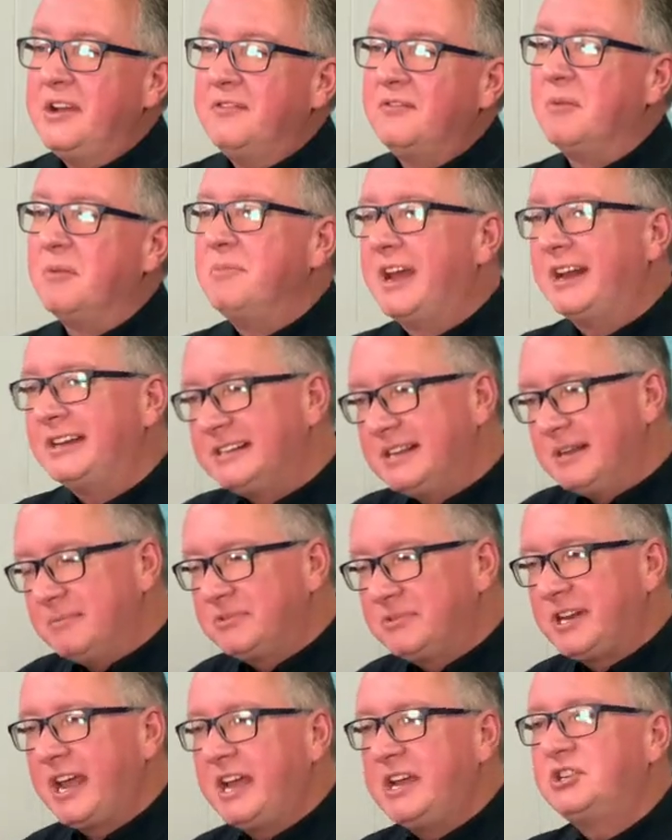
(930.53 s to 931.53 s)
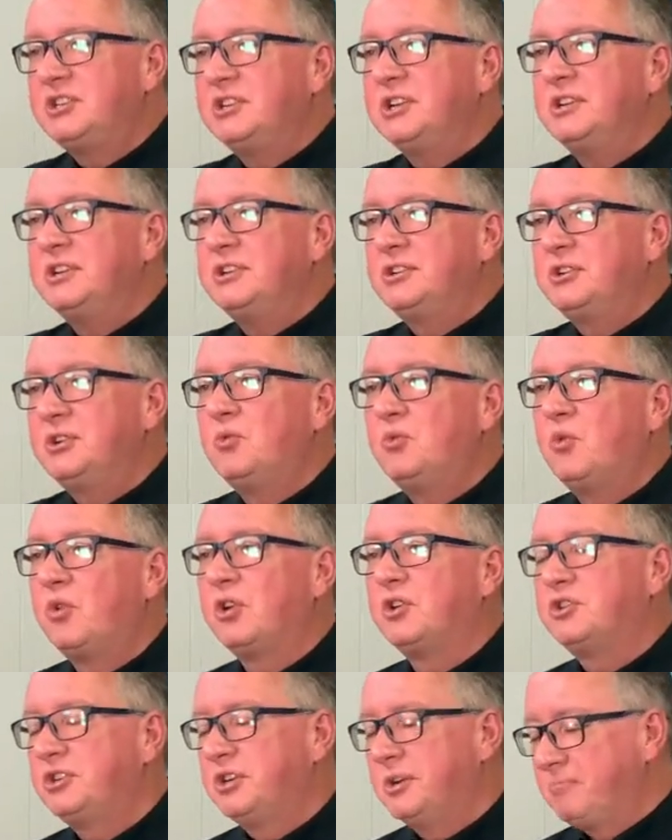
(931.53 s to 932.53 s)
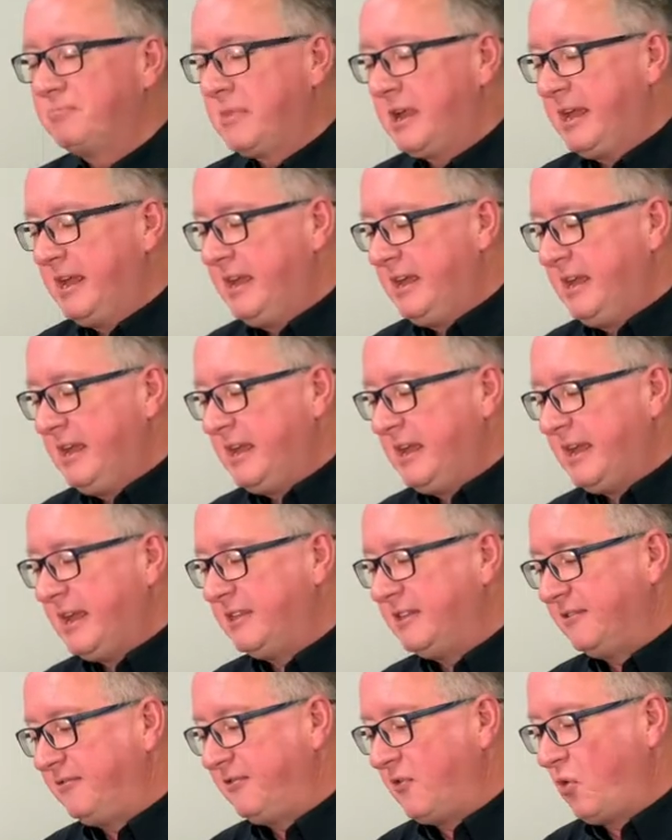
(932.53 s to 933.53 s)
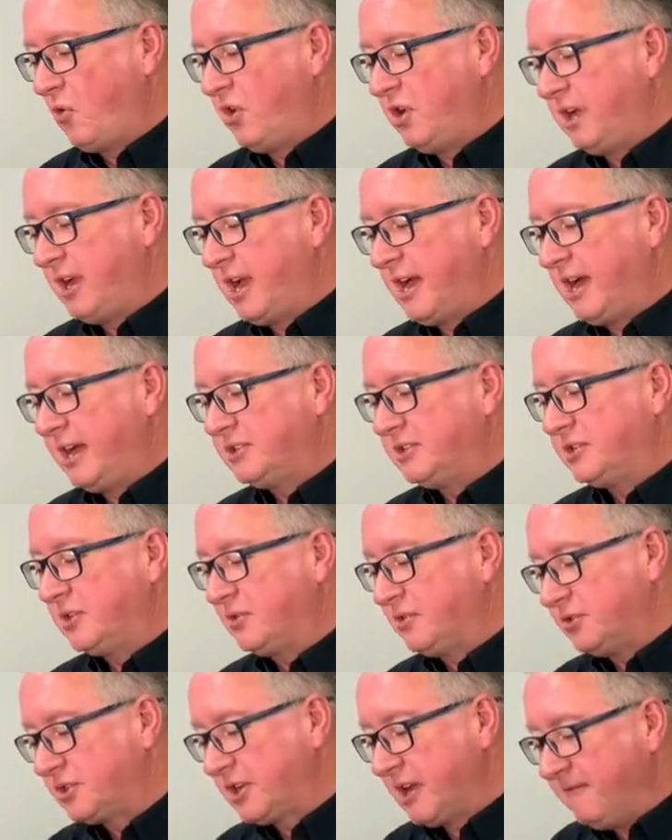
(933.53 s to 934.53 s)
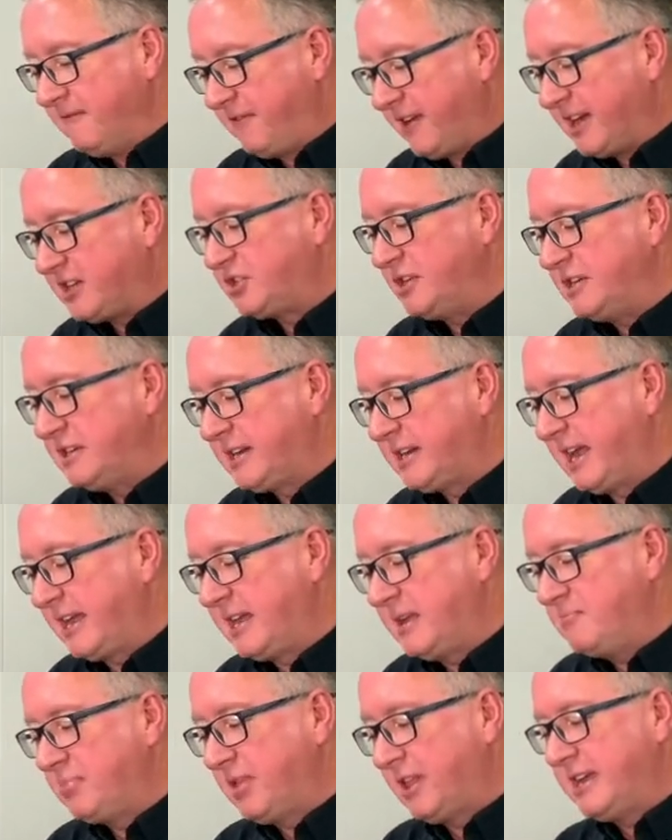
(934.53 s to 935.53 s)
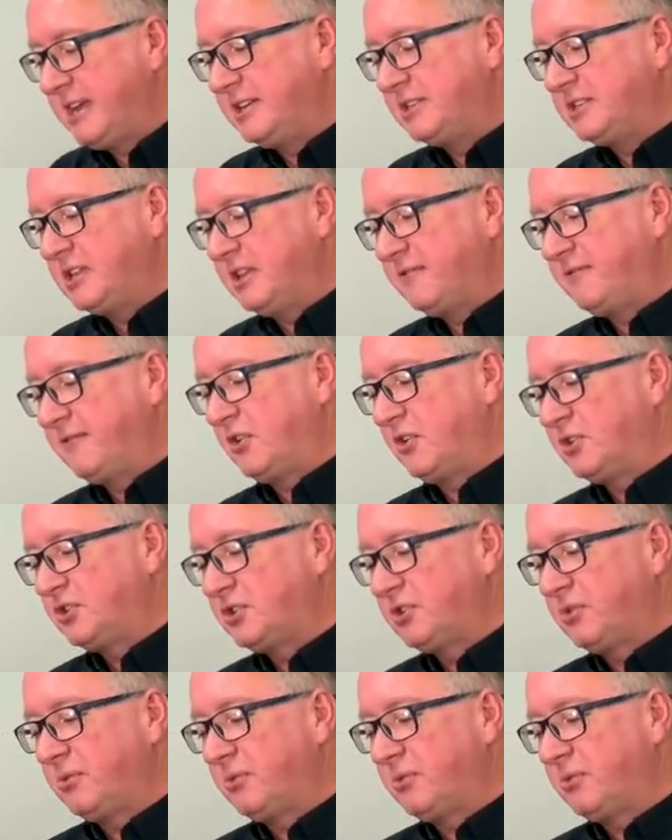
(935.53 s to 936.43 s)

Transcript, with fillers: from that temptation to worship the foreign gods. So there's confession taking place in the first